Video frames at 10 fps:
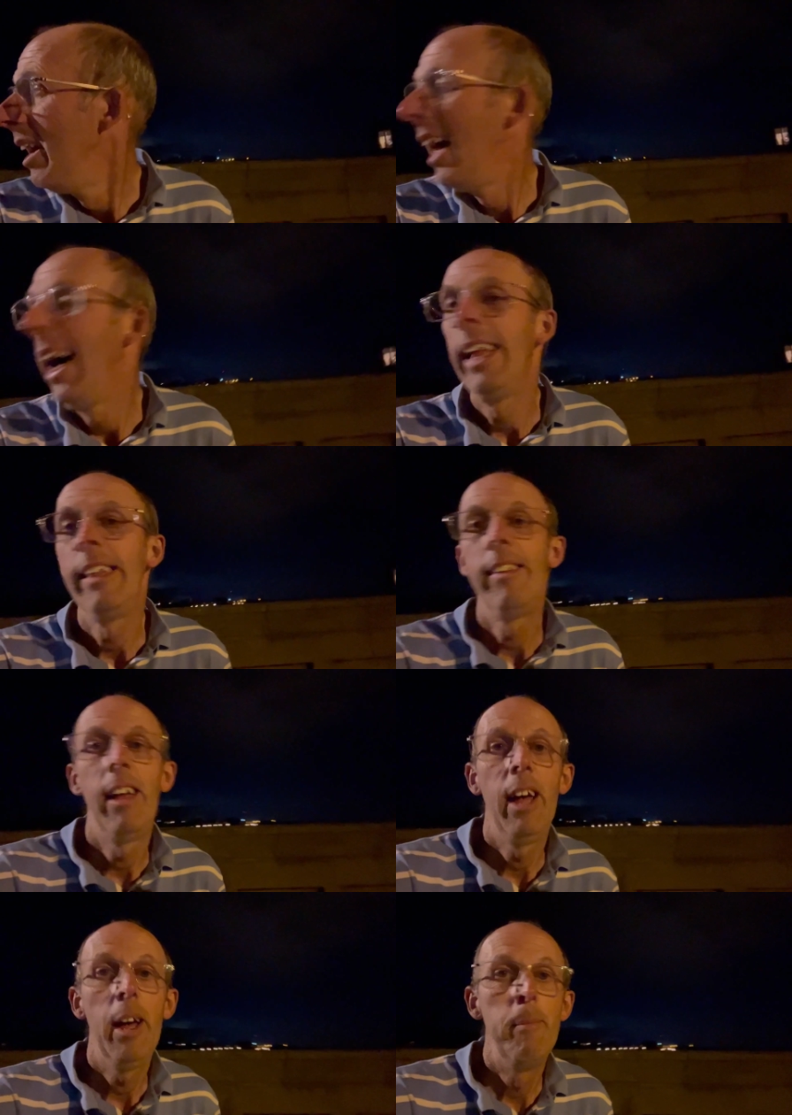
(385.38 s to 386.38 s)
and
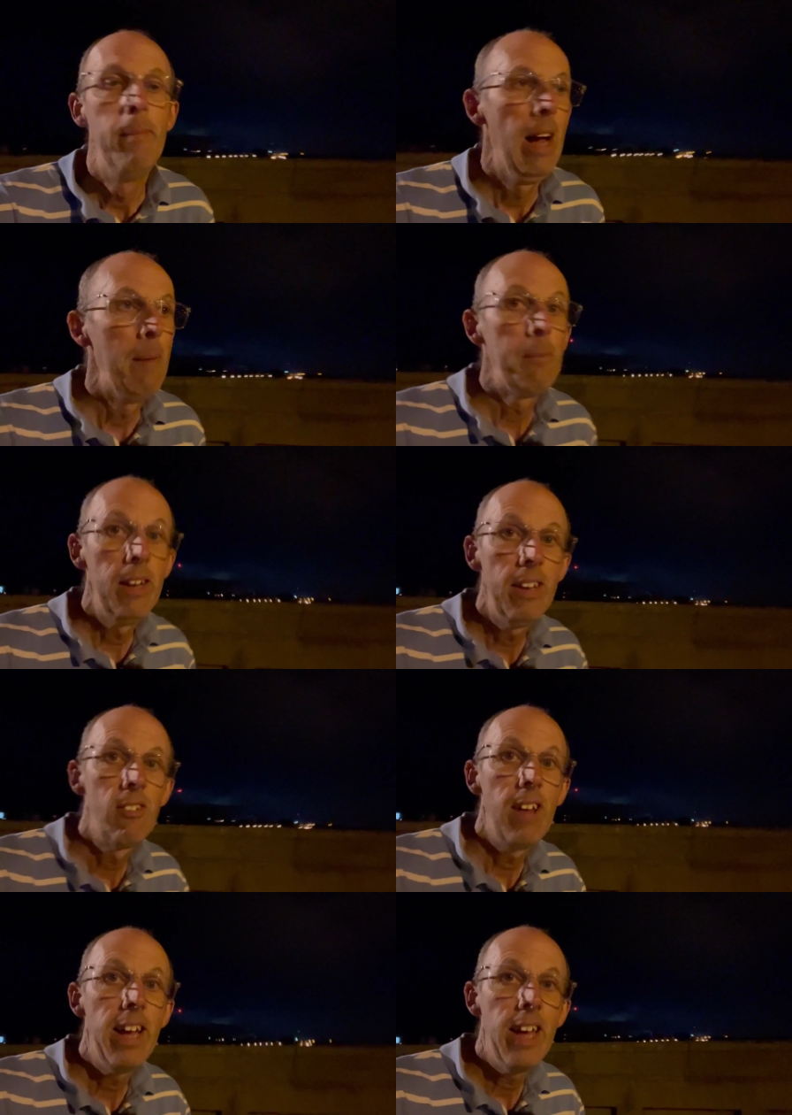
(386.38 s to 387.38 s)
um, I'm gonna
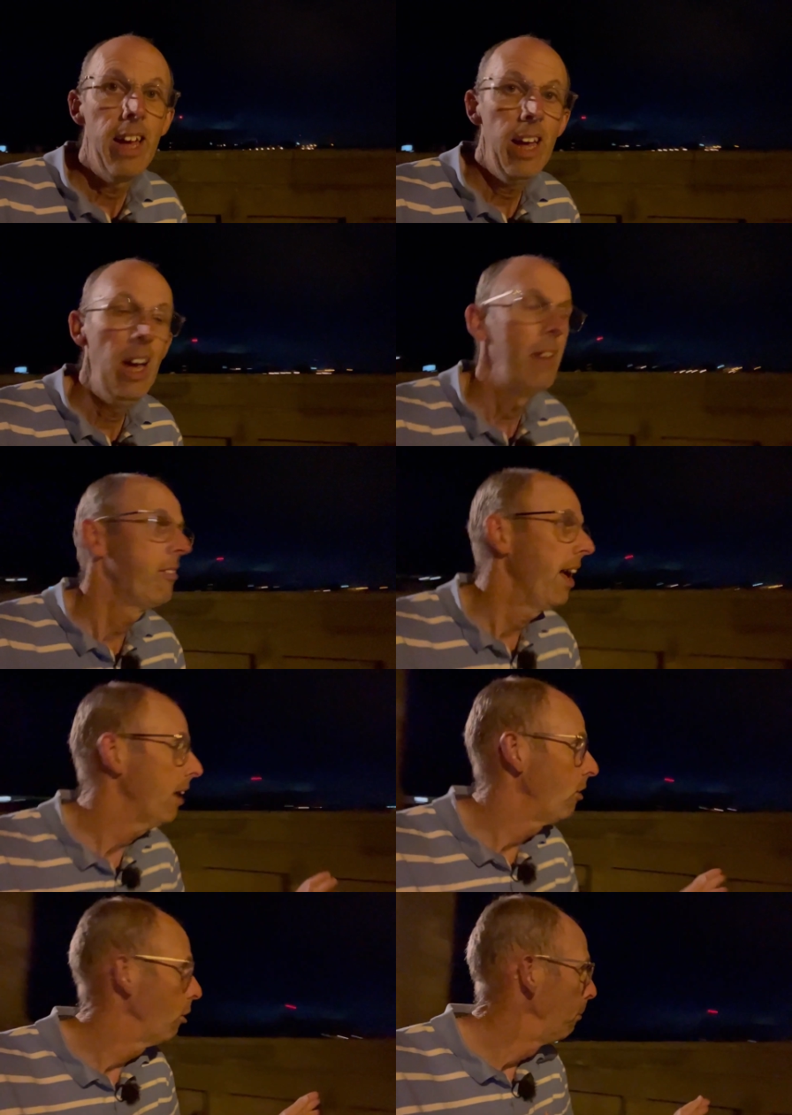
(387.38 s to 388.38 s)
stay here
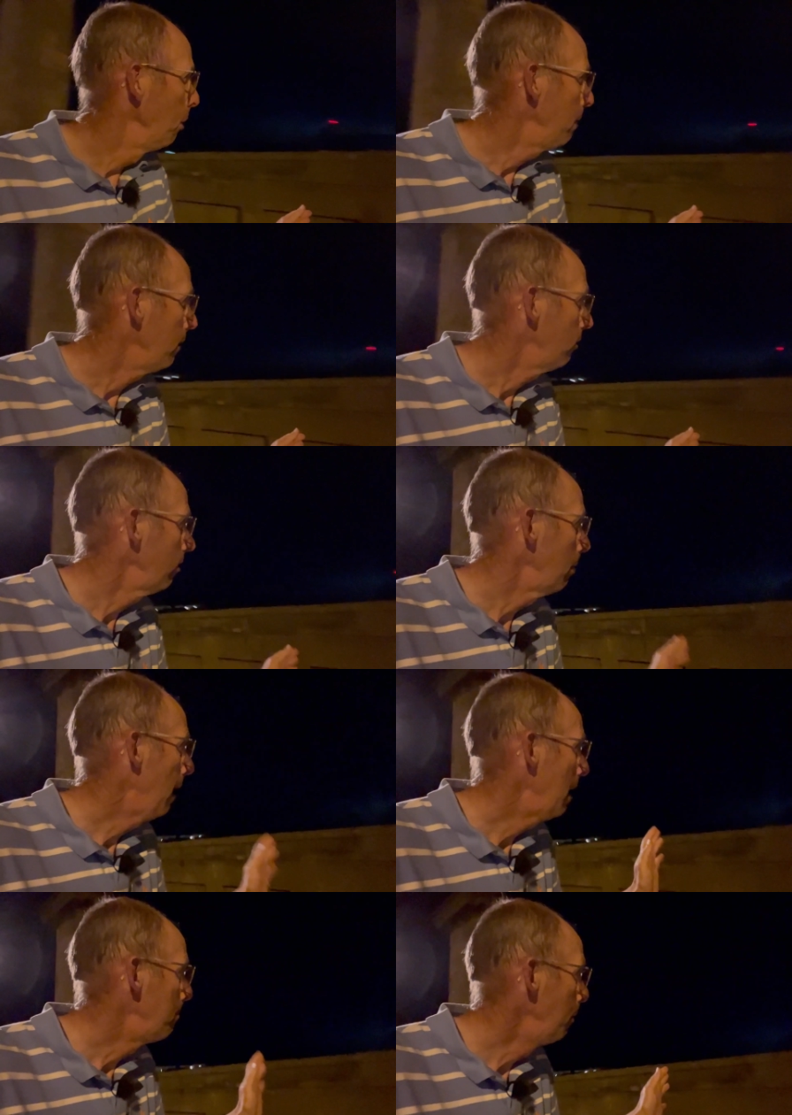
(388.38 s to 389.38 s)
taking some more pictures I
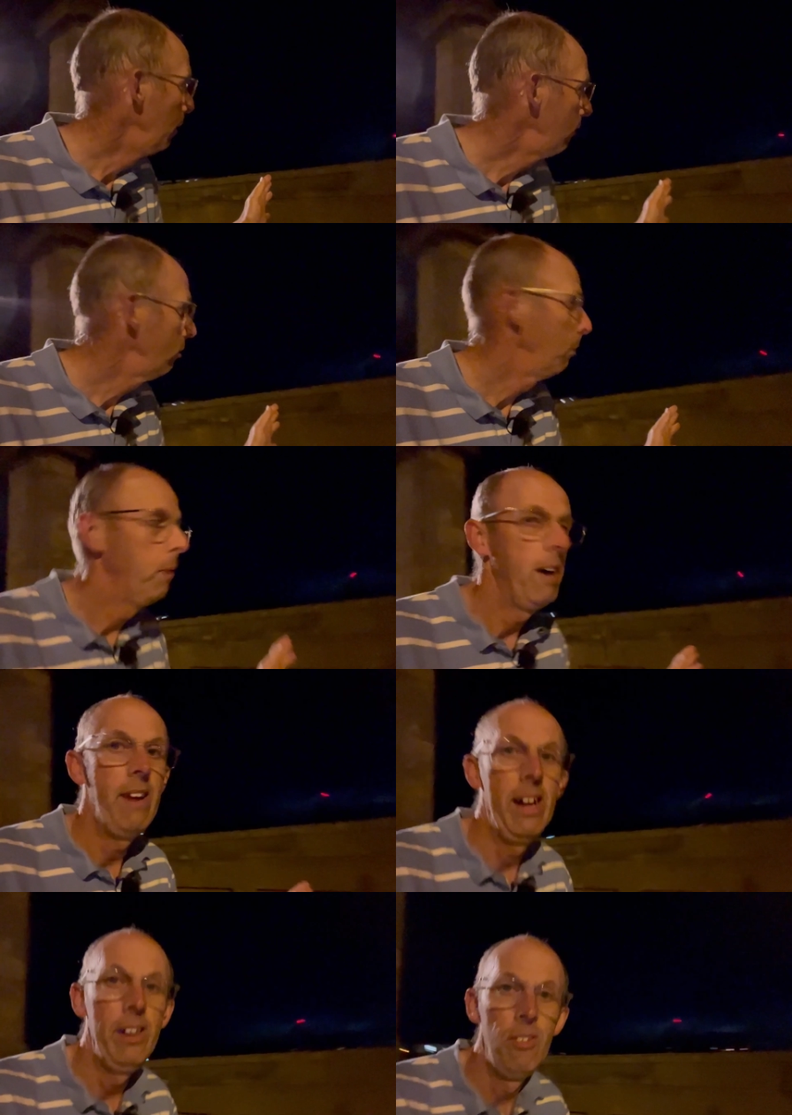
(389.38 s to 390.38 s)
might move
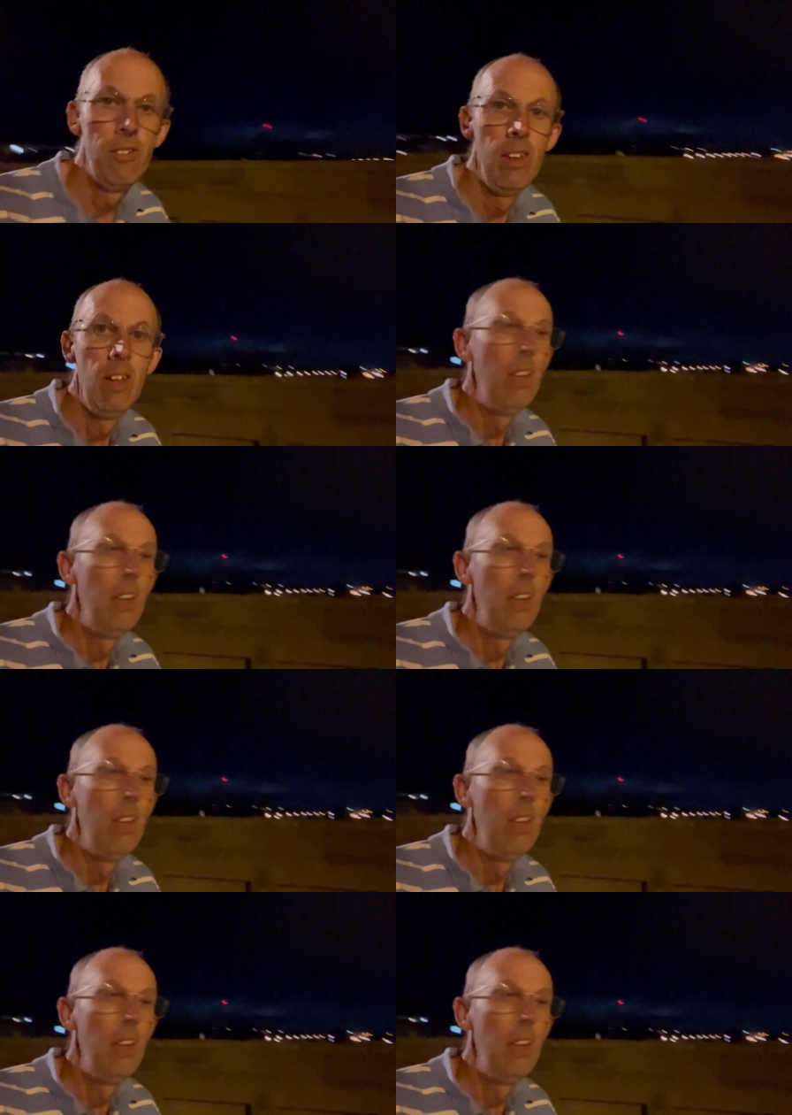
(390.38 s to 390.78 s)
somewhere else